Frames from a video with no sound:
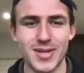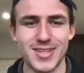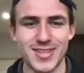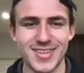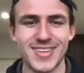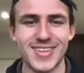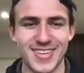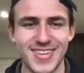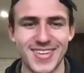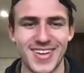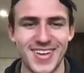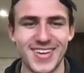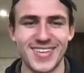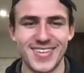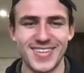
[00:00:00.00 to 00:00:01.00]
They're just branding
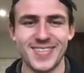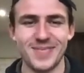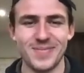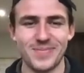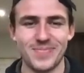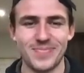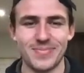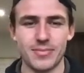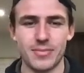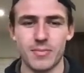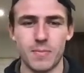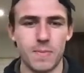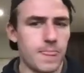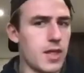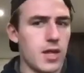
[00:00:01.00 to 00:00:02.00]
it in their own thing and
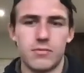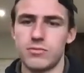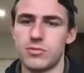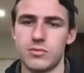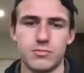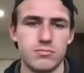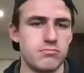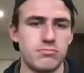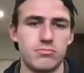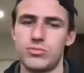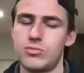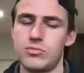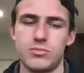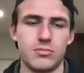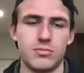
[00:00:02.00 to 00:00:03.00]
putting all these random
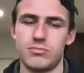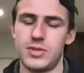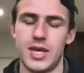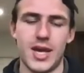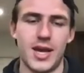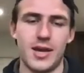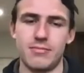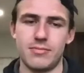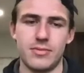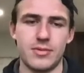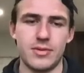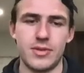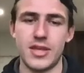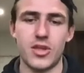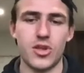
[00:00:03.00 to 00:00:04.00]
messages onto it.
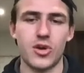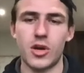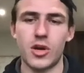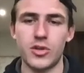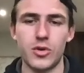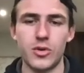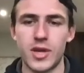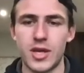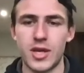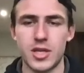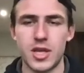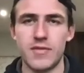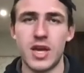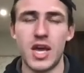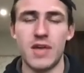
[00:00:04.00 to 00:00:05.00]
This is going to do this.
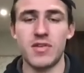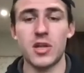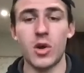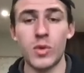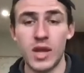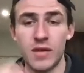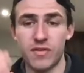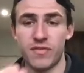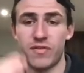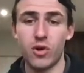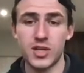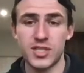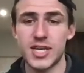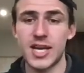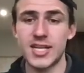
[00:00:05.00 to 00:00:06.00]
If you don't eat for
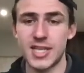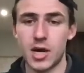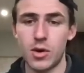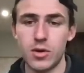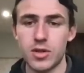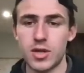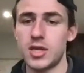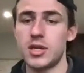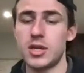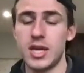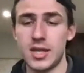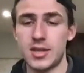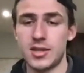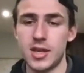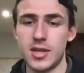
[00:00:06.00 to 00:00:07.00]
48 hours and you
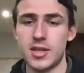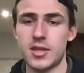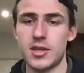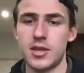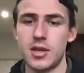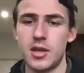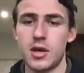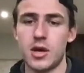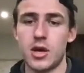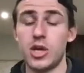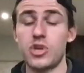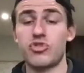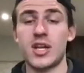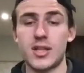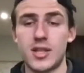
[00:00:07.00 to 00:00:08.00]
eat this or
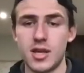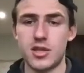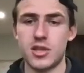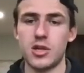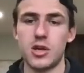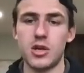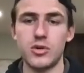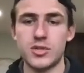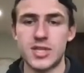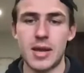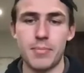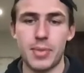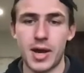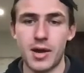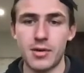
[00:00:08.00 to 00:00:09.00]
you drink this, you'll lose
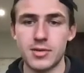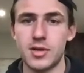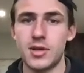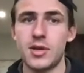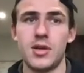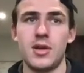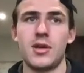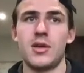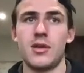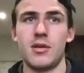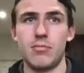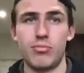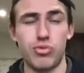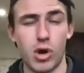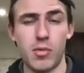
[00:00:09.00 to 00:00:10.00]
10 pounds.
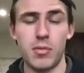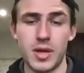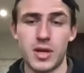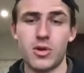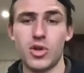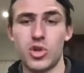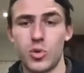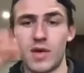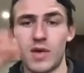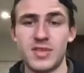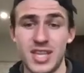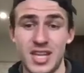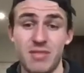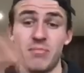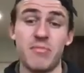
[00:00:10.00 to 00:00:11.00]
Probably because you
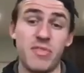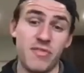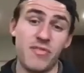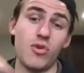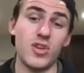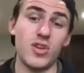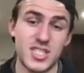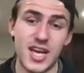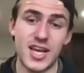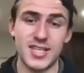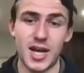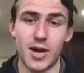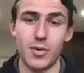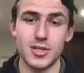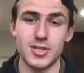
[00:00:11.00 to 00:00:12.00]
haven't eaten for 48
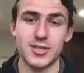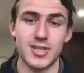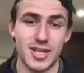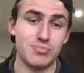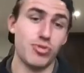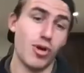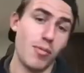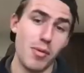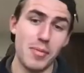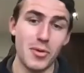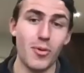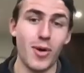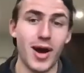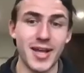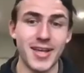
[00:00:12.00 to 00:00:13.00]
hours. That's probably
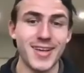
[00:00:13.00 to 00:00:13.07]
why.